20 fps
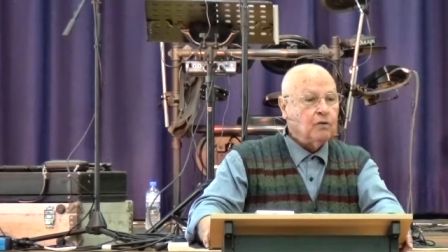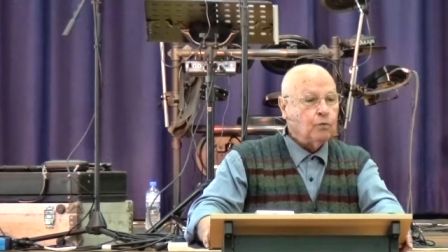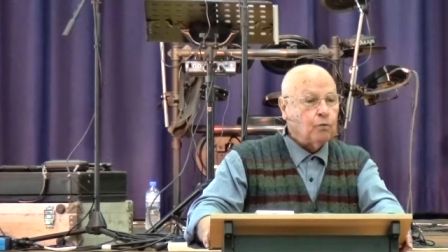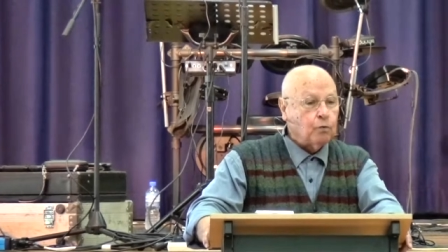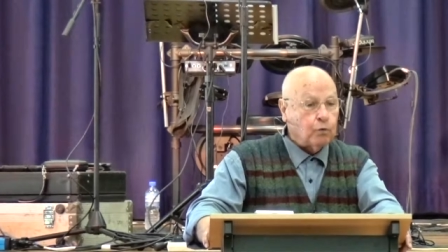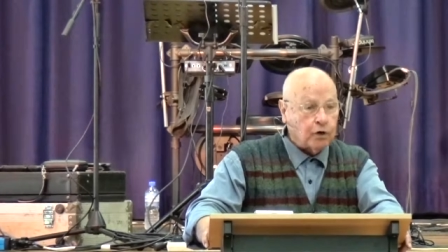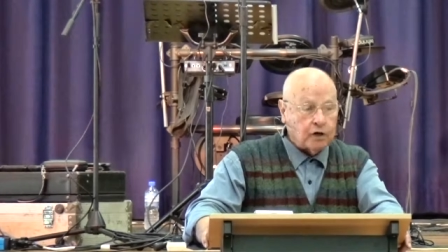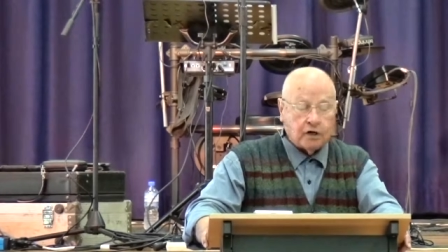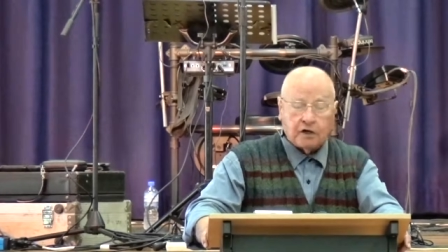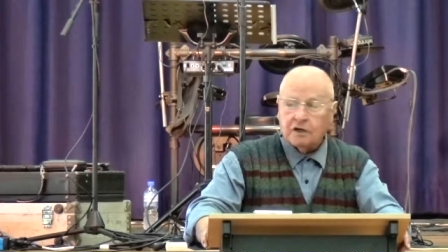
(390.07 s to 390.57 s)

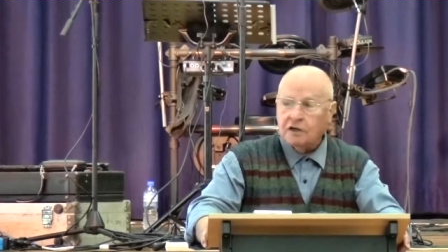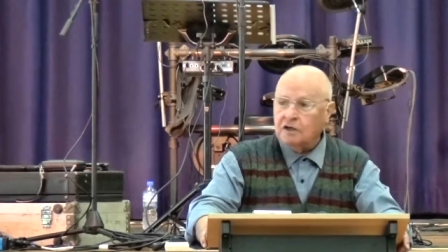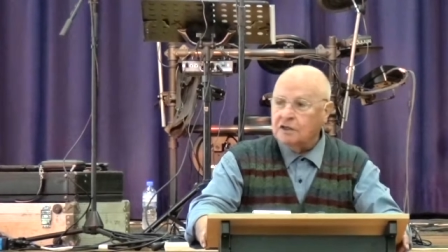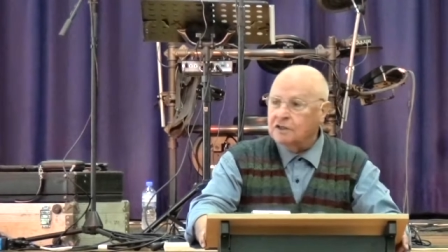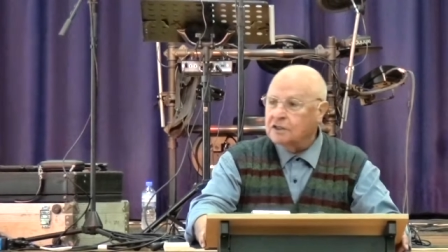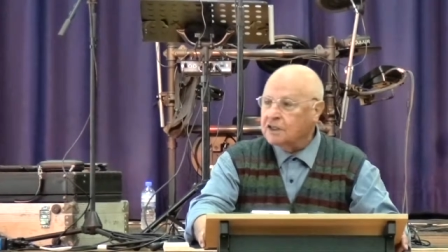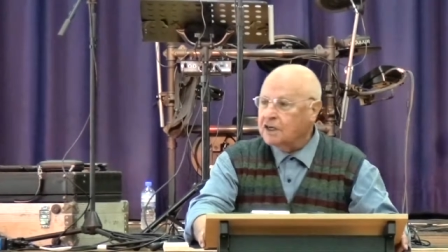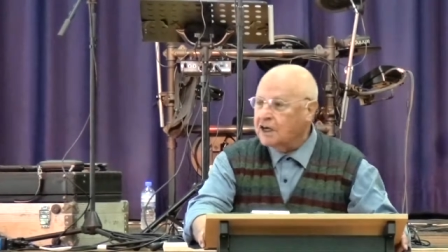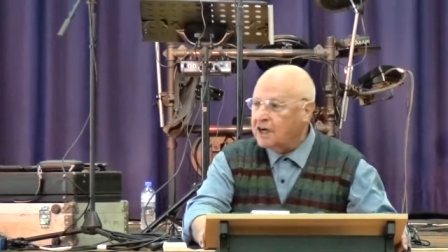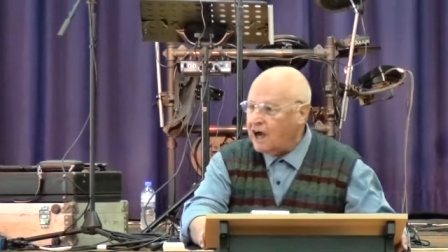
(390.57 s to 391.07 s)

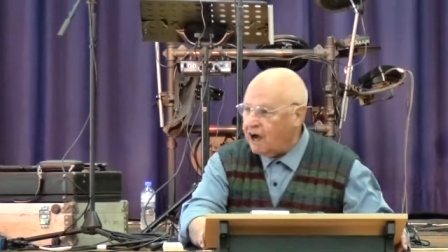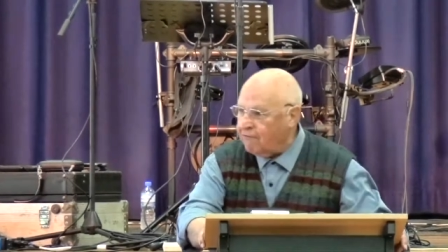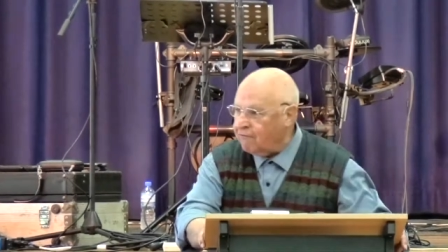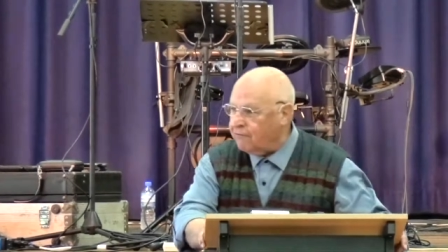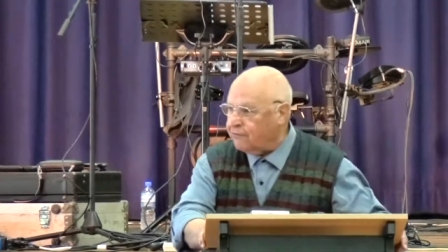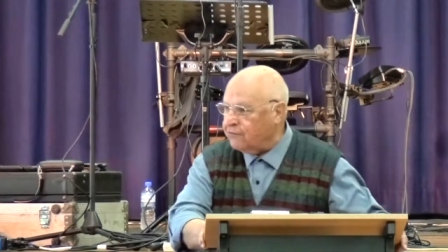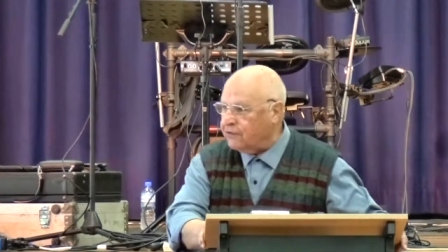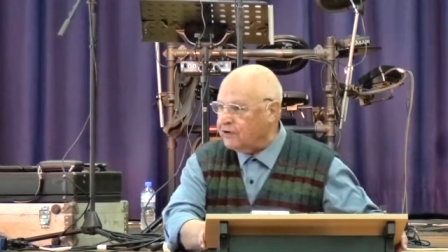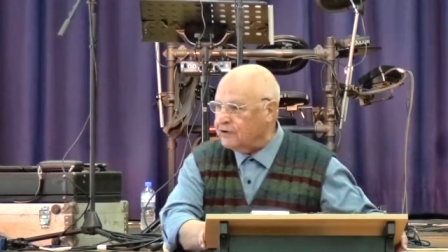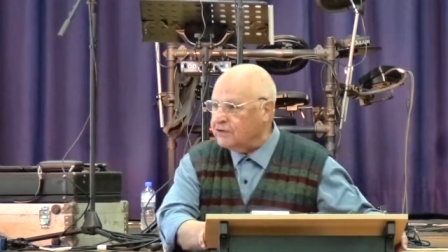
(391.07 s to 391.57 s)
World
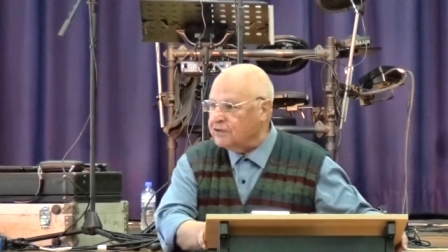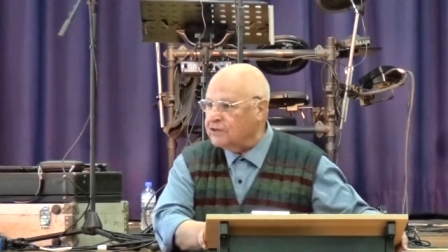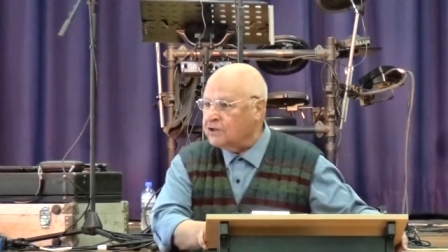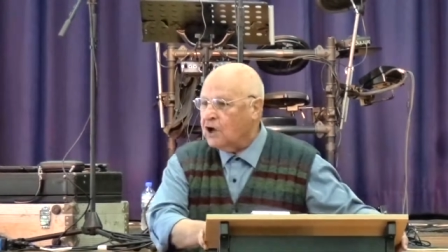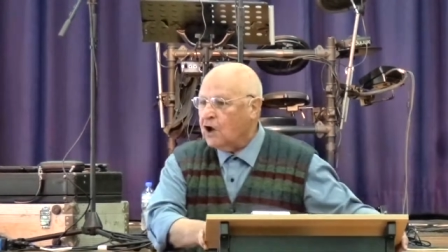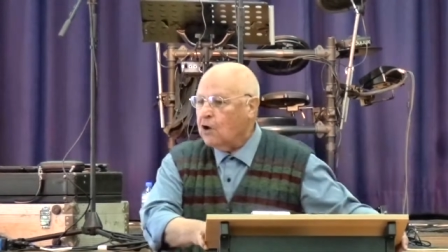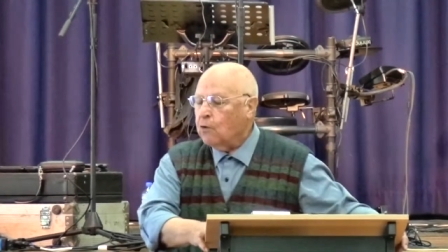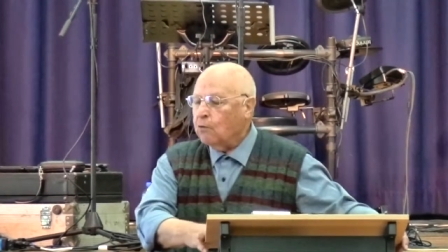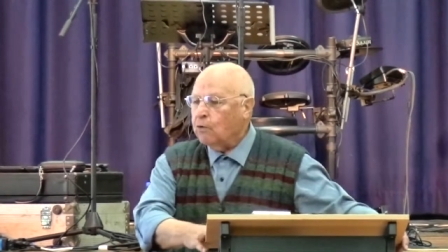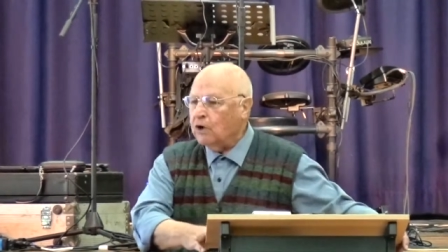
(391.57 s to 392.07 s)
Conference
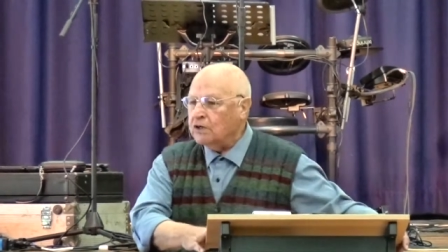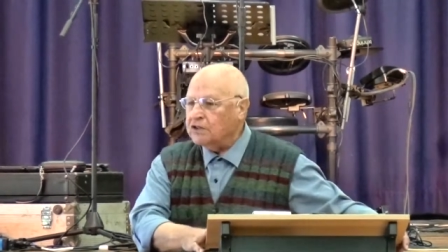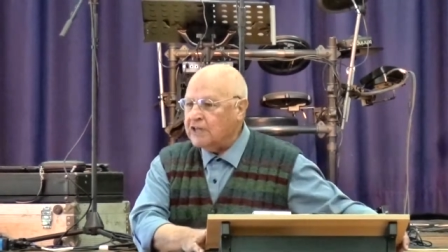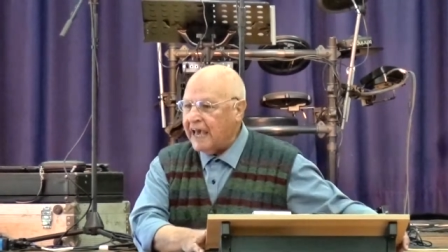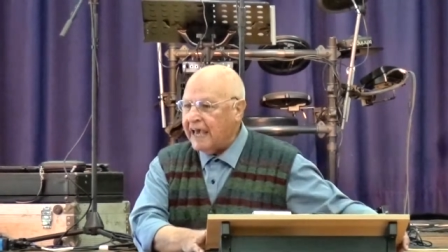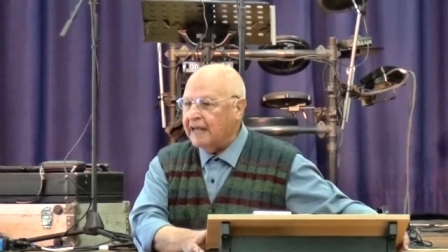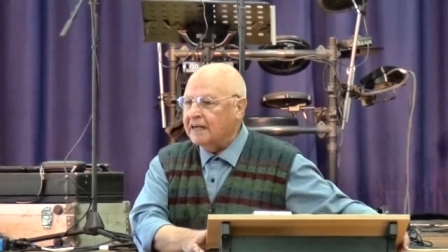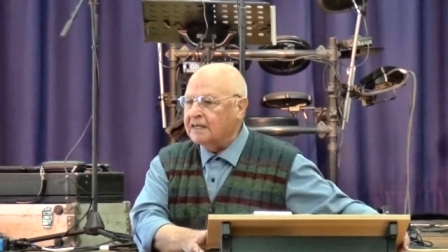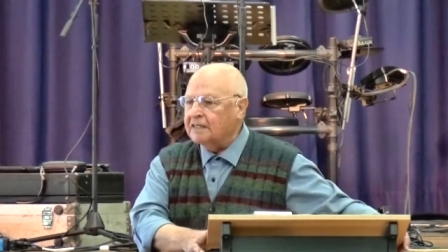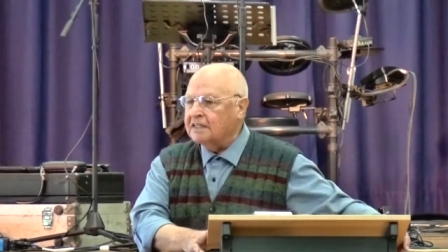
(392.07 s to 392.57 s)
was
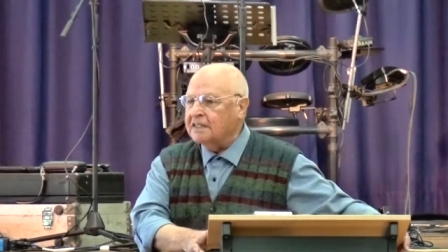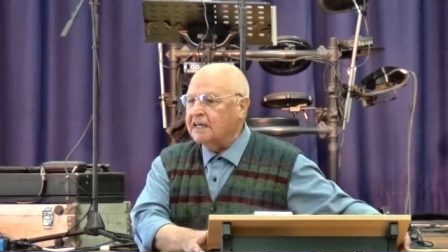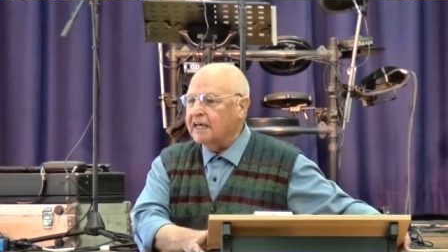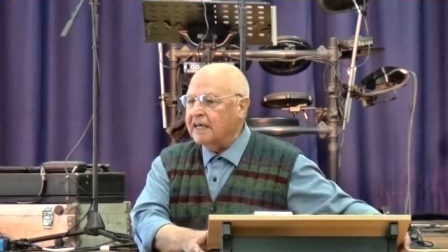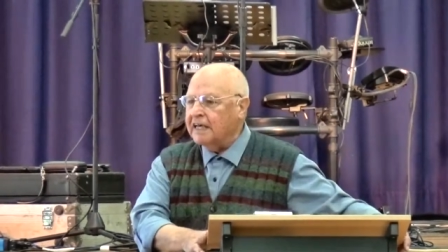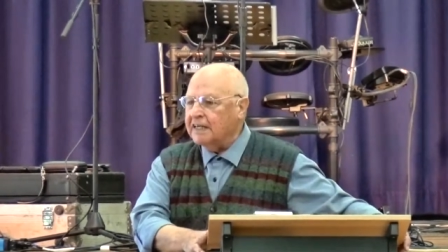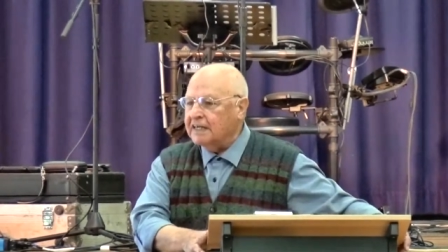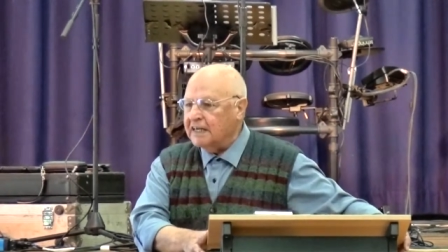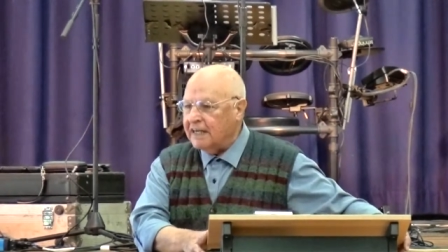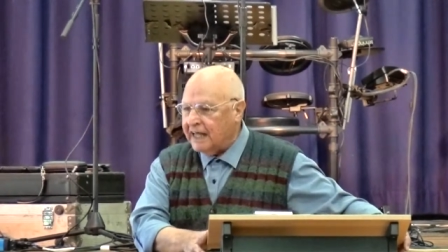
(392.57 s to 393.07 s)
held
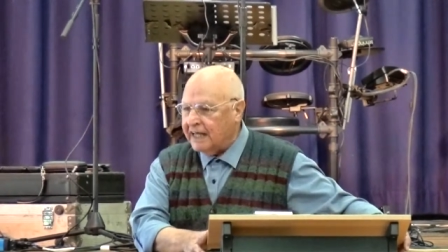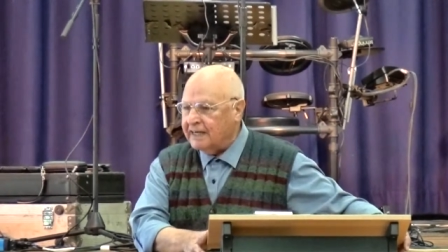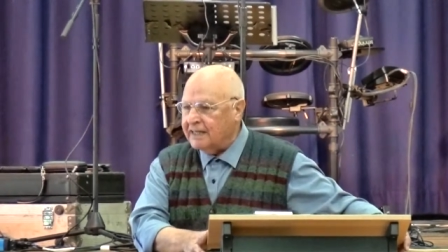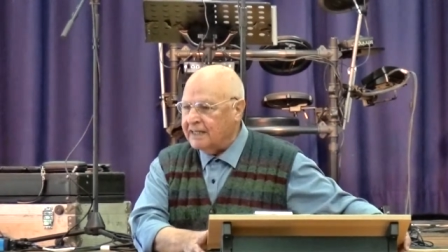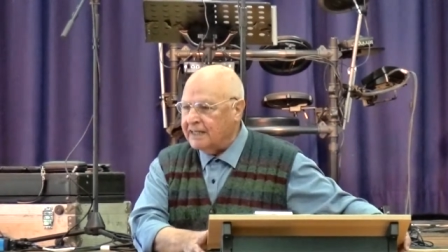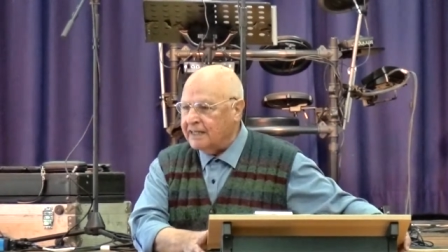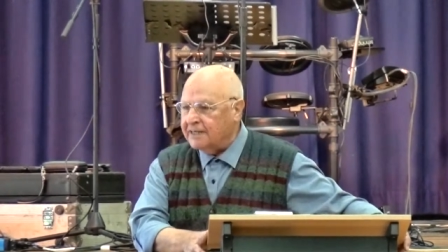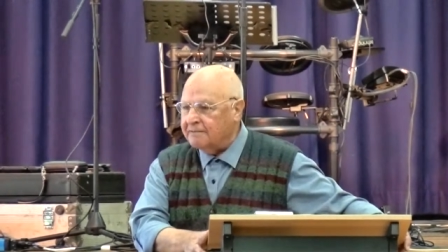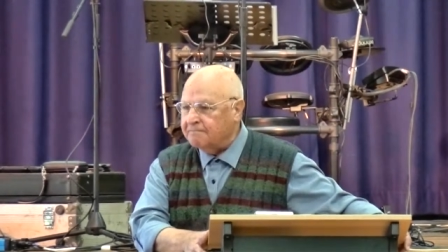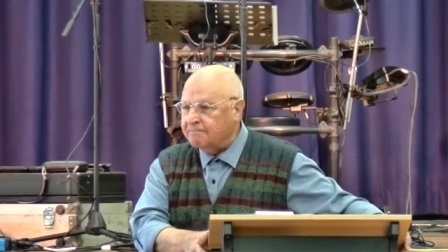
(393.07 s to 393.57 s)
in
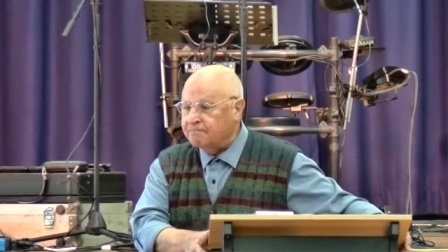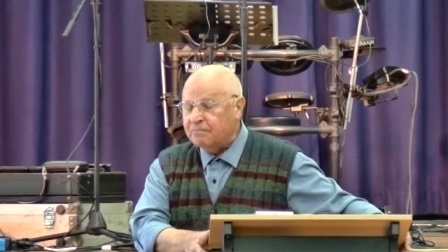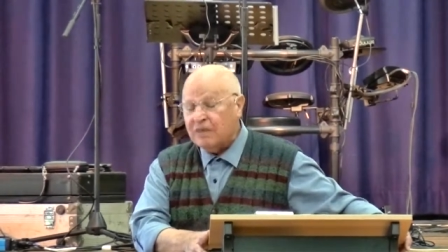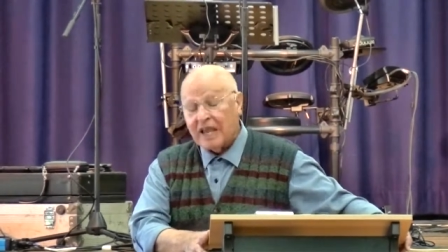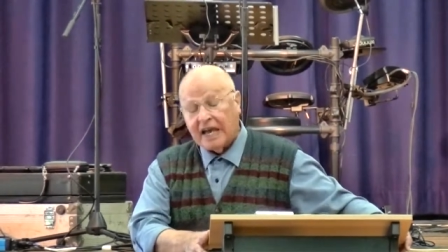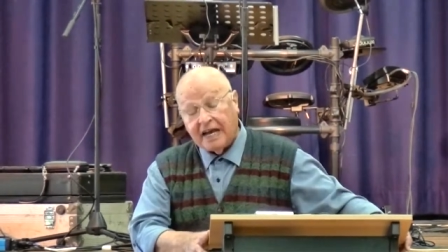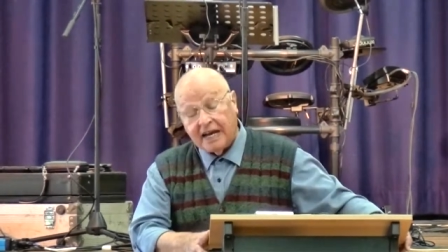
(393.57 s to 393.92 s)
London.